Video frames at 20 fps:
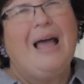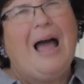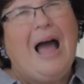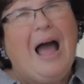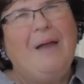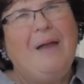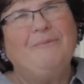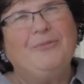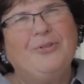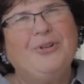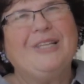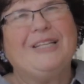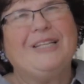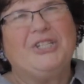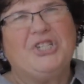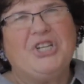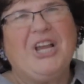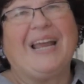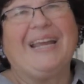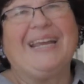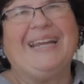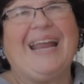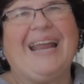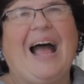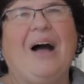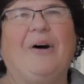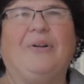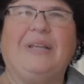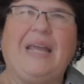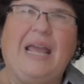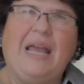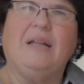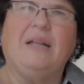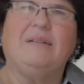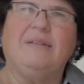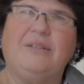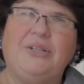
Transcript: I'm for the check it out and,